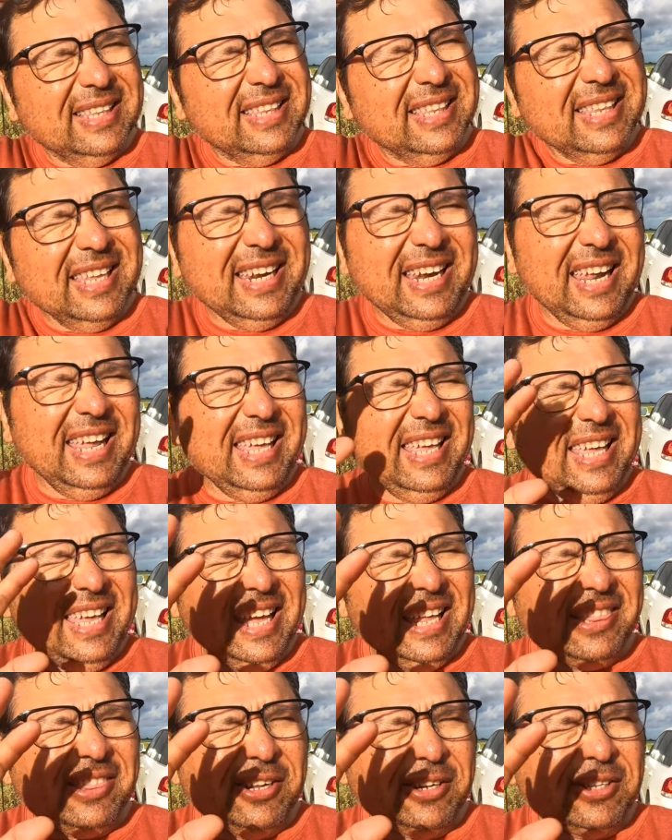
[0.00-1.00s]
they didn't
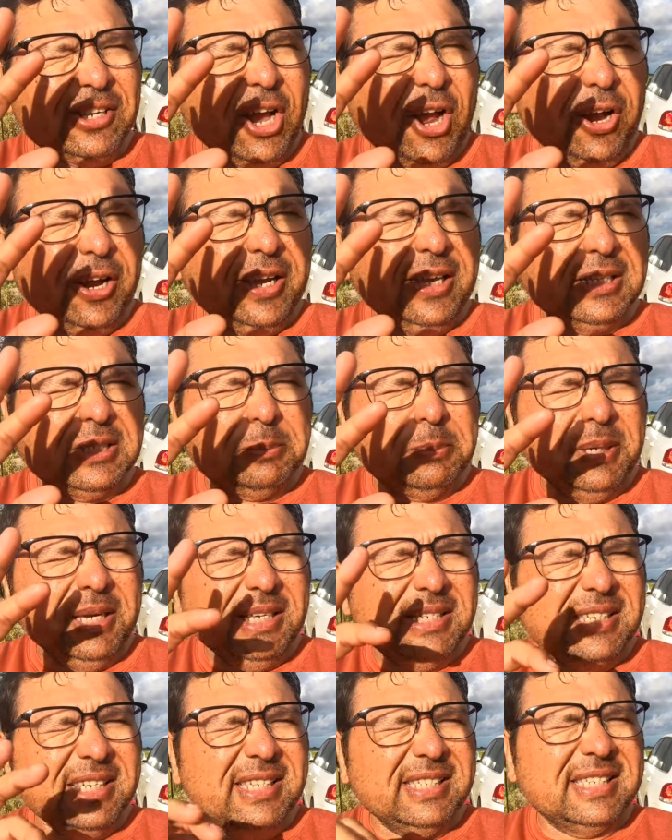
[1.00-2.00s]
get the target
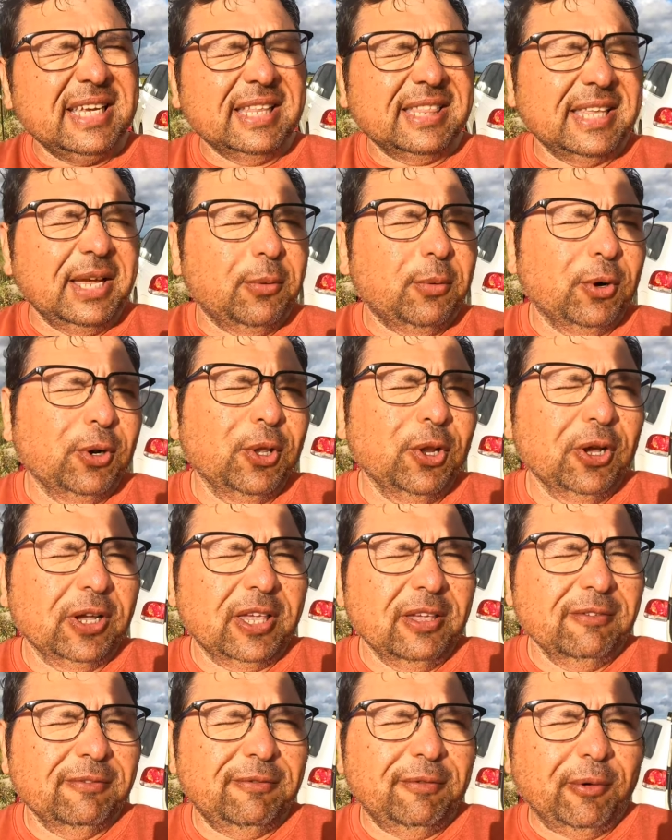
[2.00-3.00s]
species that they were
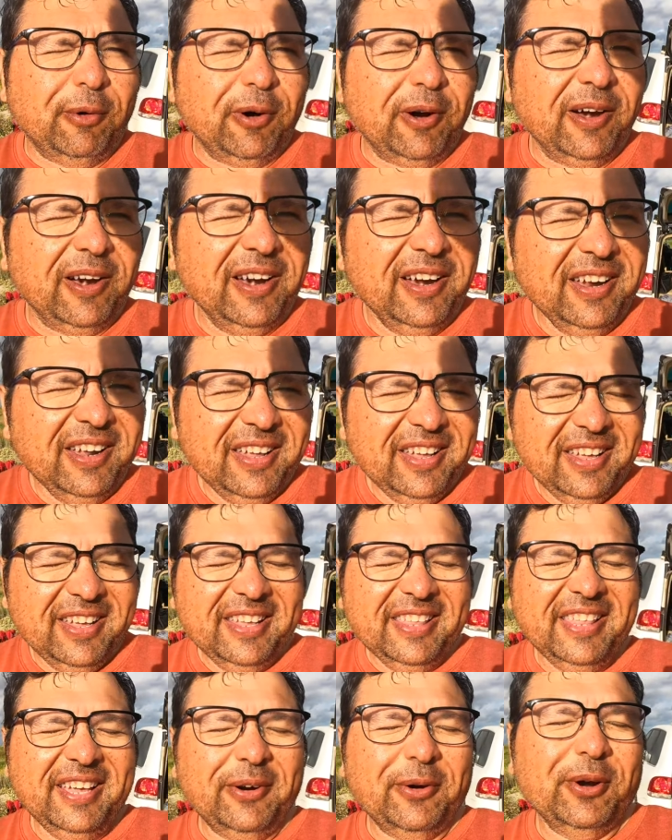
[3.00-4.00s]
looking for.
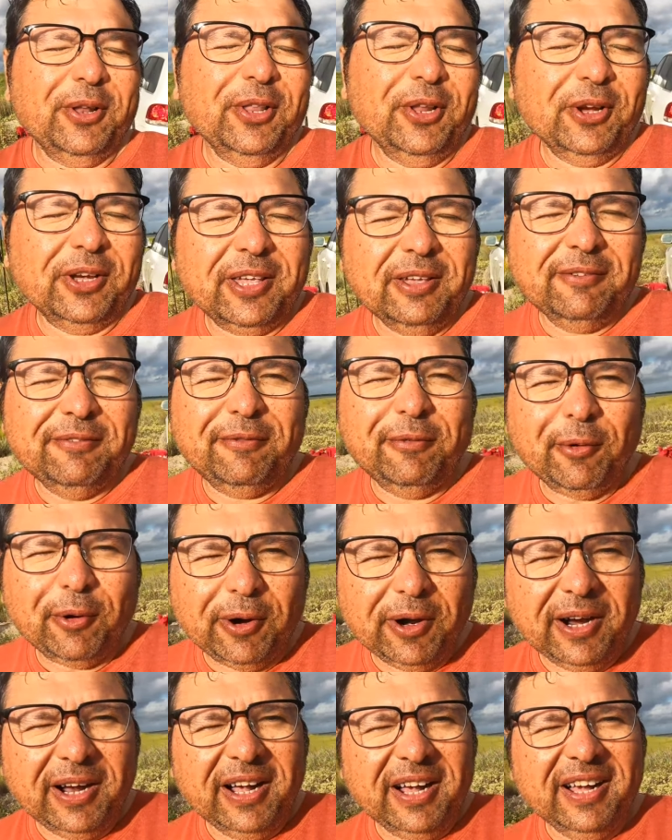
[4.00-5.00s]
They were looking
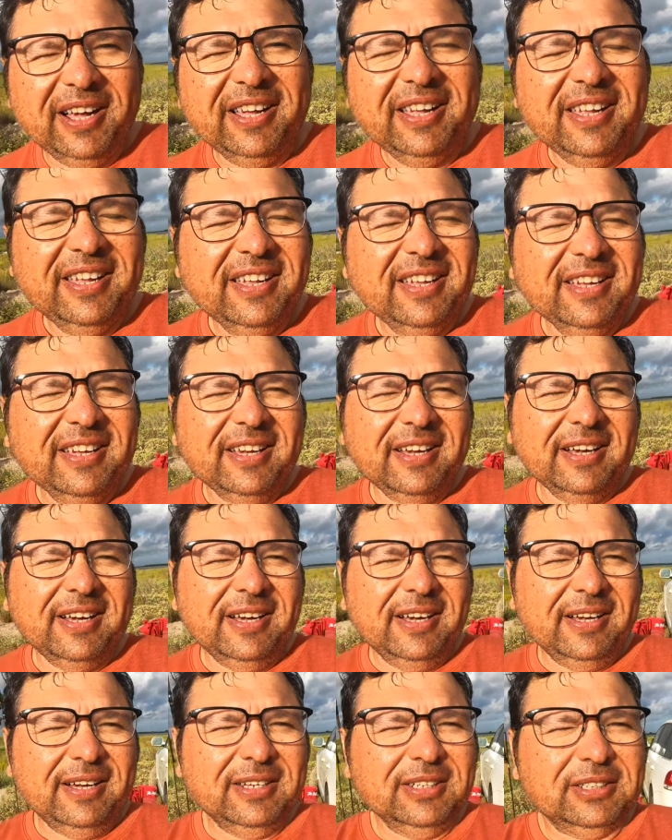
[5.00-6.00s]
for
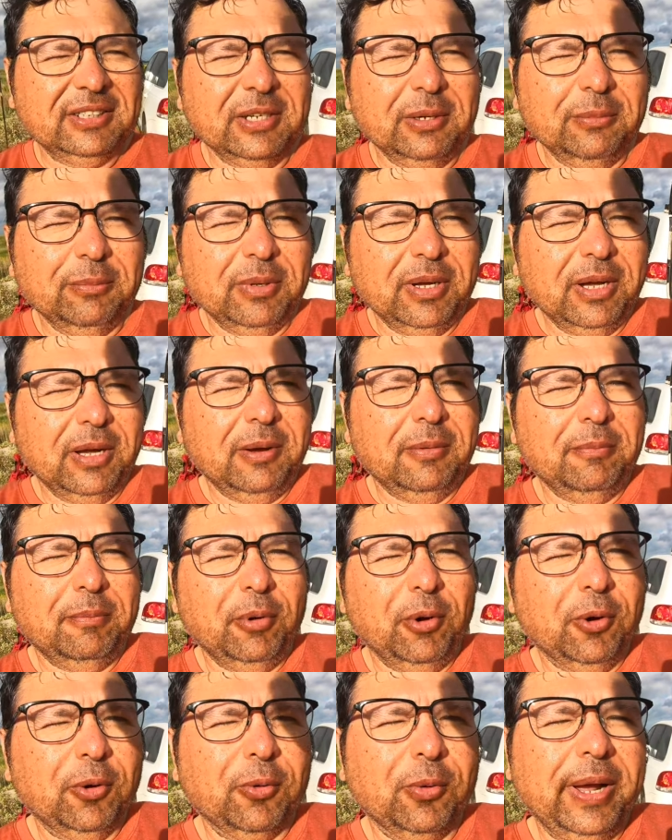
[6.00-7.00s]
some
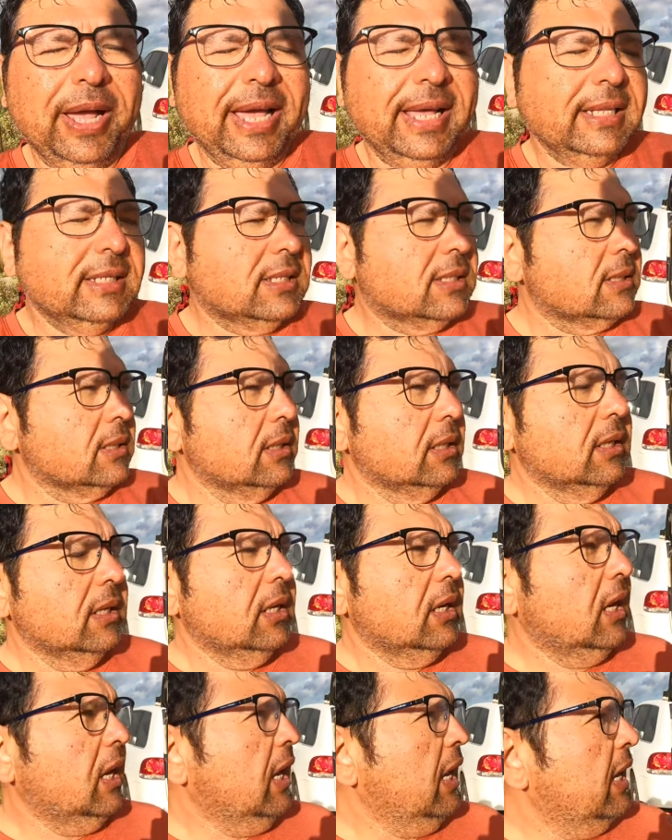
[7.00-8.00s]
bull reds,
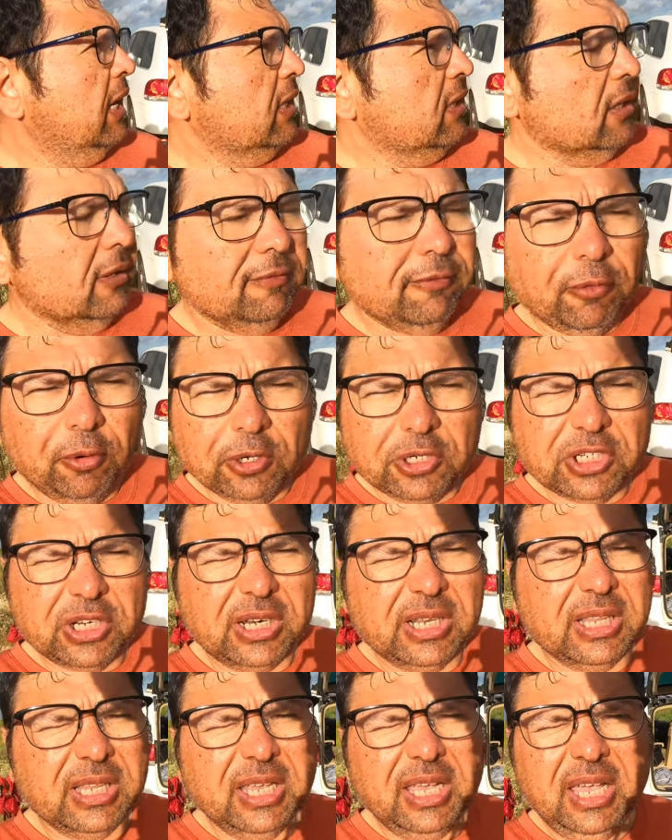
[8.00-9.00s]
and
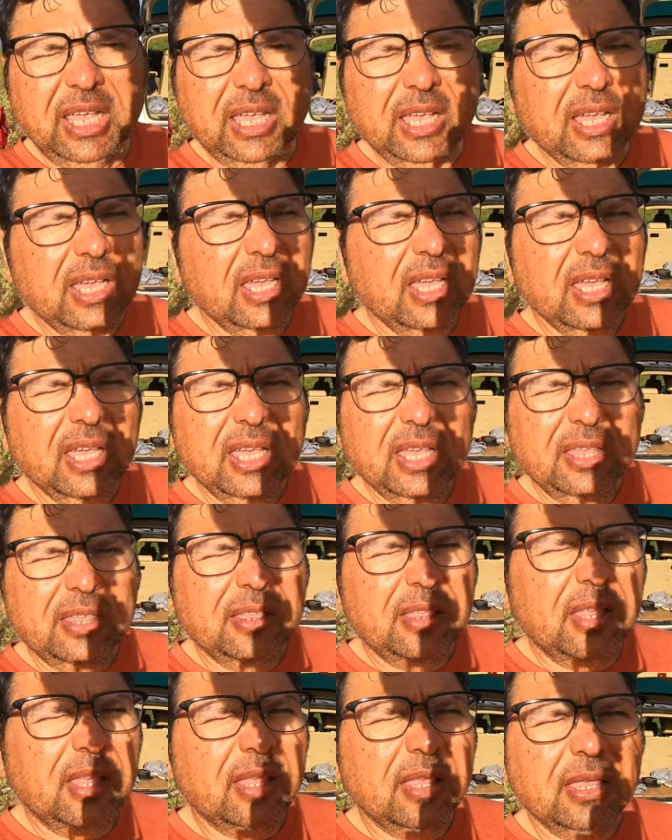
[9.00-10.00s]
unfortunately,
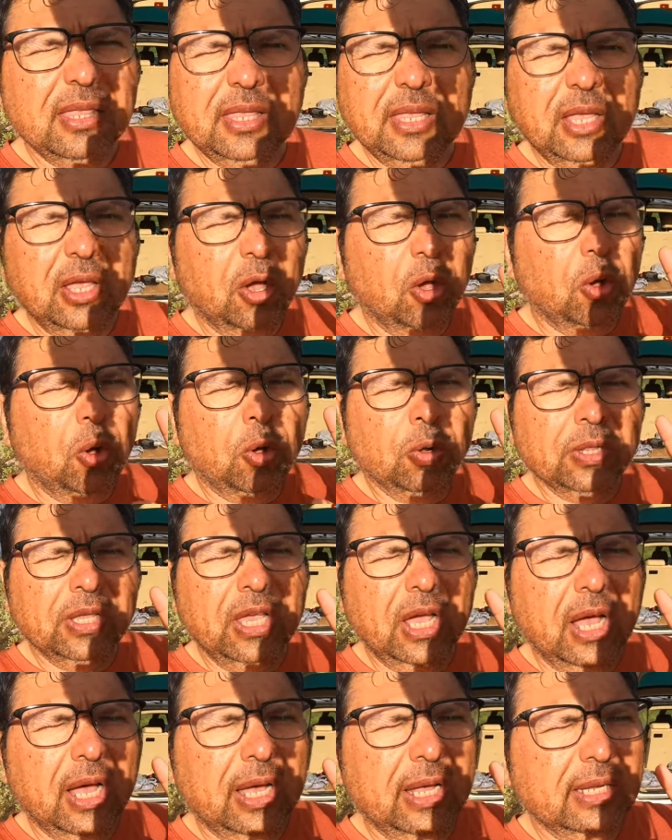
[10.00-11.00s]

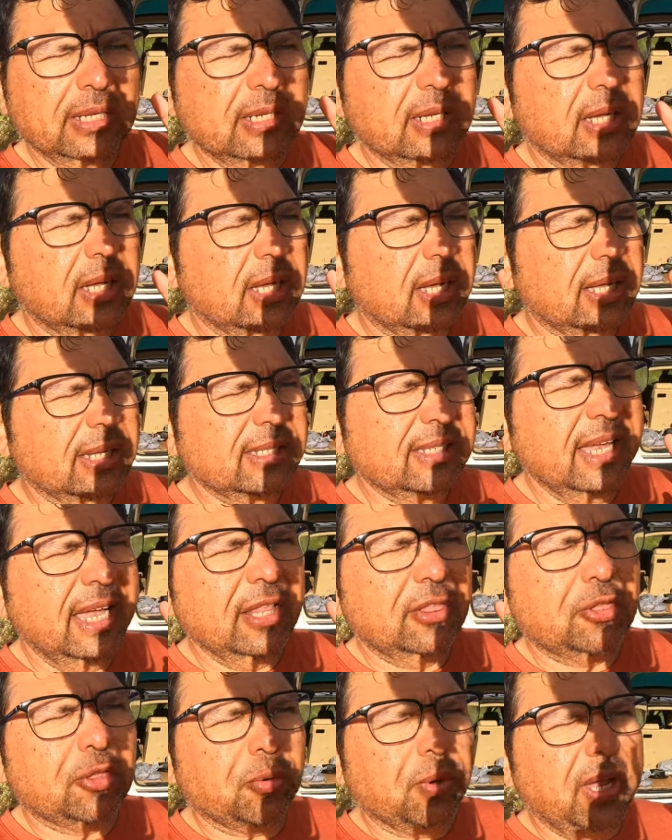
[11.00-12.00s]
only on day
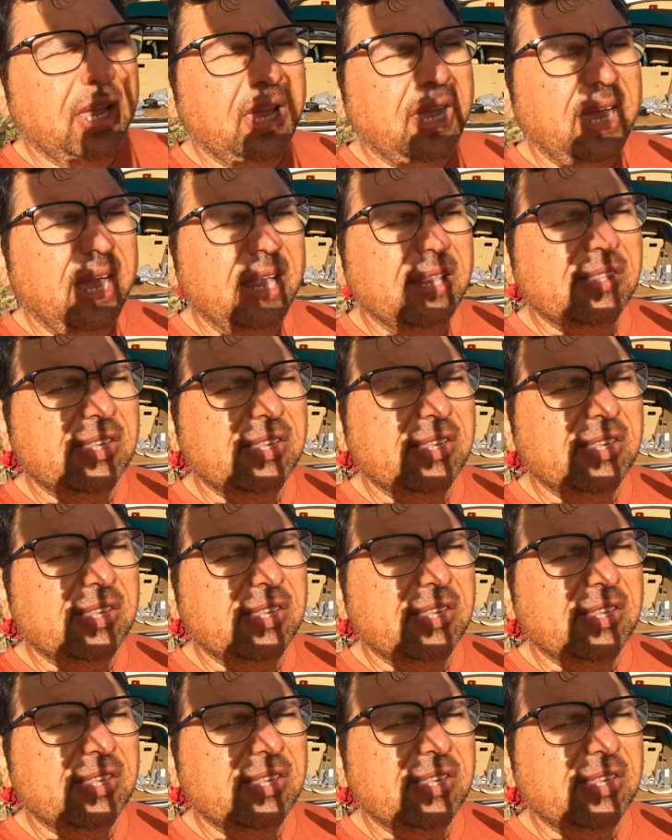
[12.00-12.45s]
two